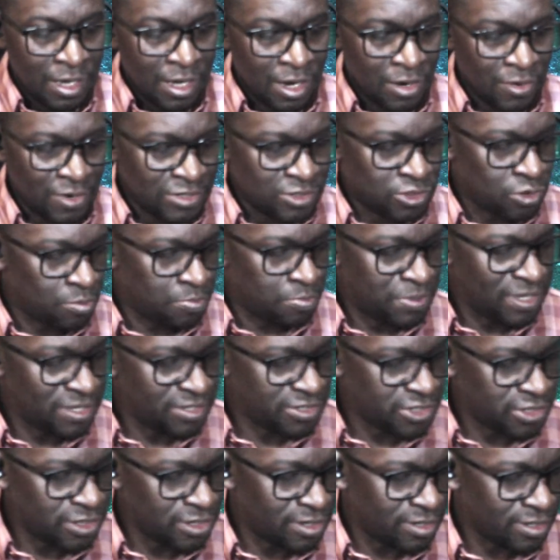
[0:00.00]
All right, so
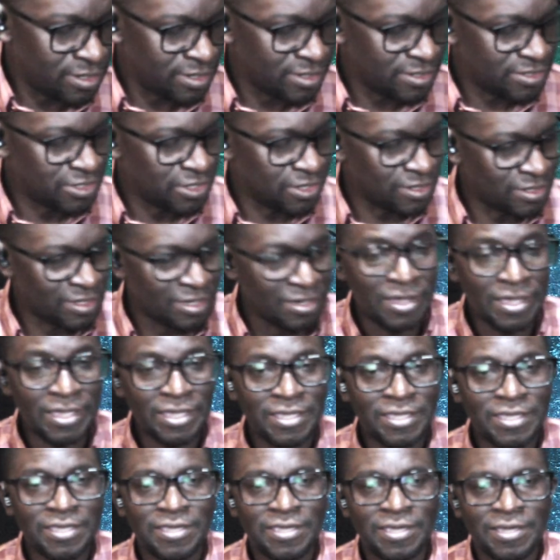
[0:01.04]
please share the
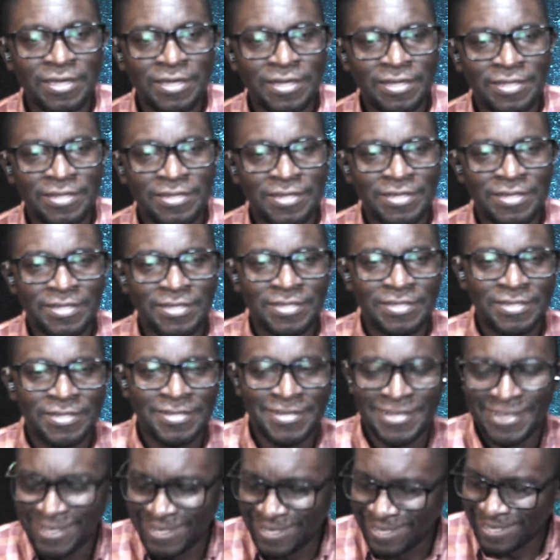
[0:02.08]
link and
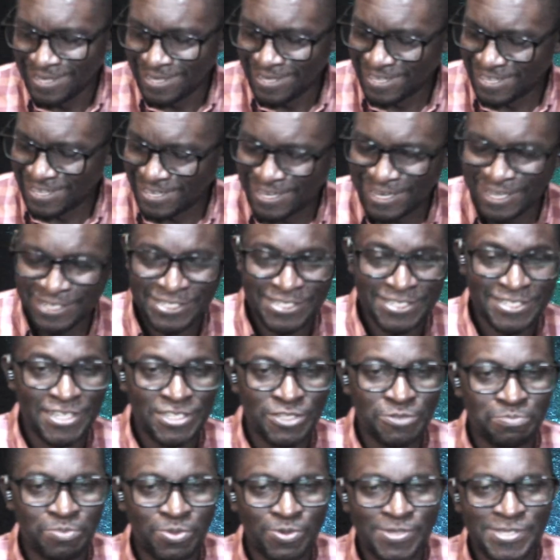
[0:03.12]
let's
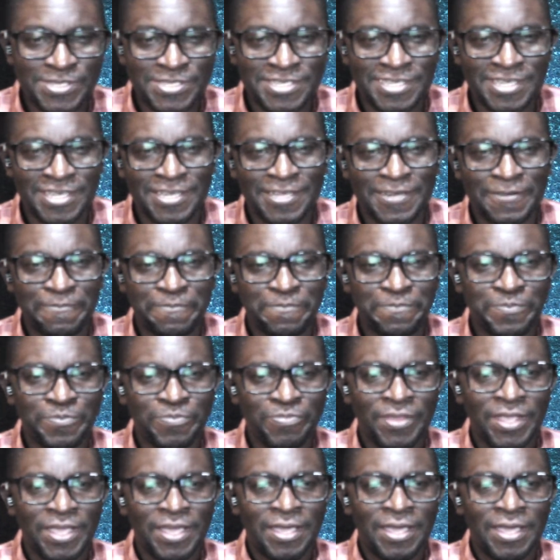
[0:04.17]
proceed.
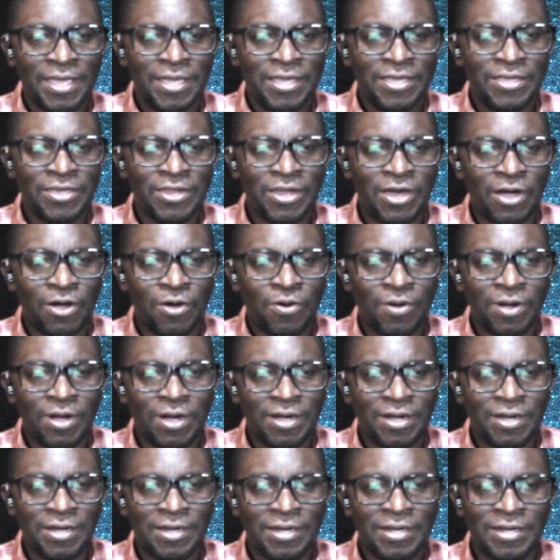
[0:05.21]
You
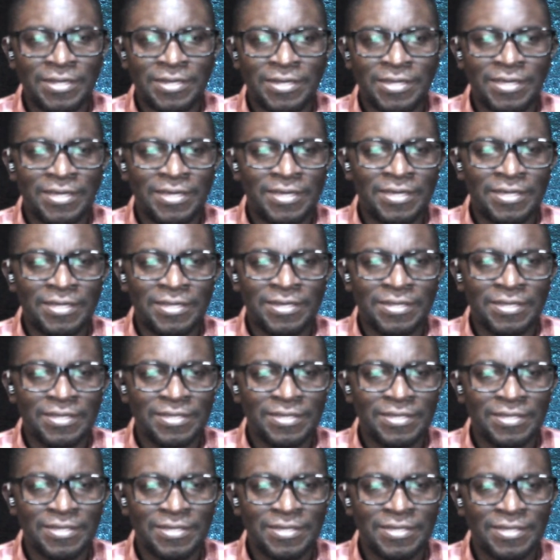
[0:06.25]
know, and
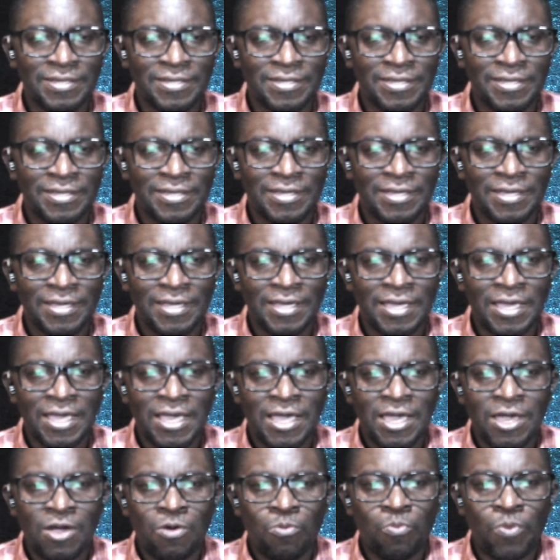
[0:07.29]

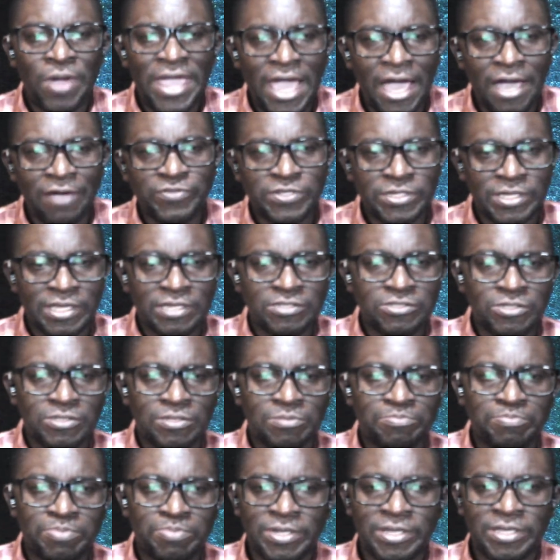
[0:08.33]
we have to get to
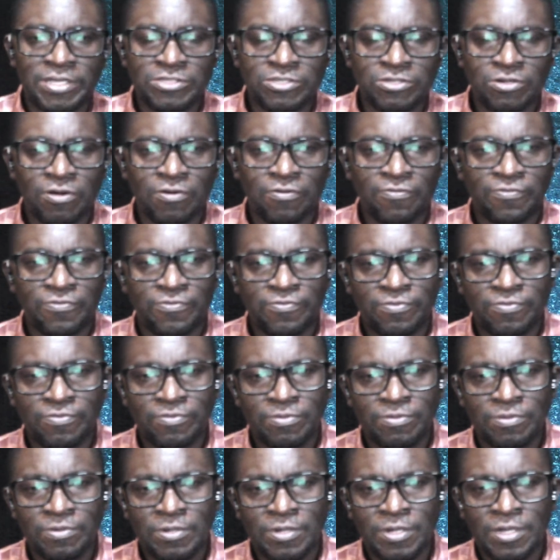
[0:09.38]
the place of
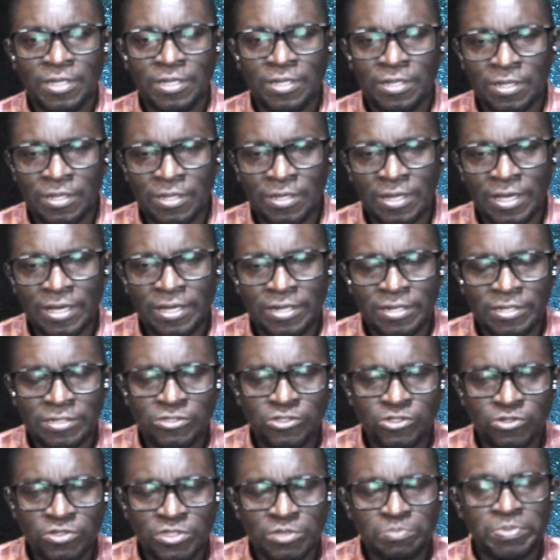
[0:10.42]

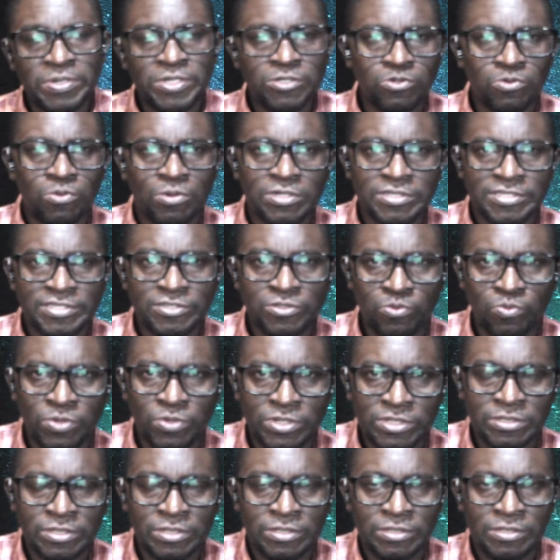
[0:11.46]
learning to speak to our
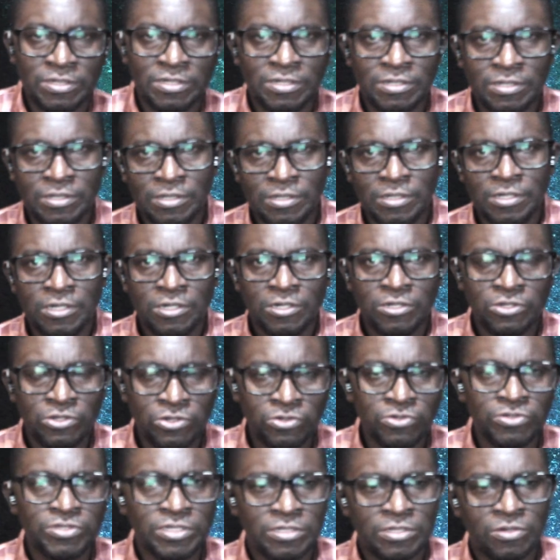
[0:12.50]
situation
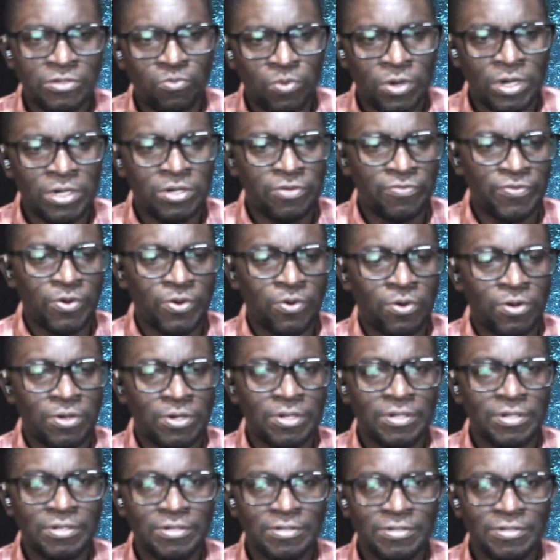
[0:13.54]
using the word of God.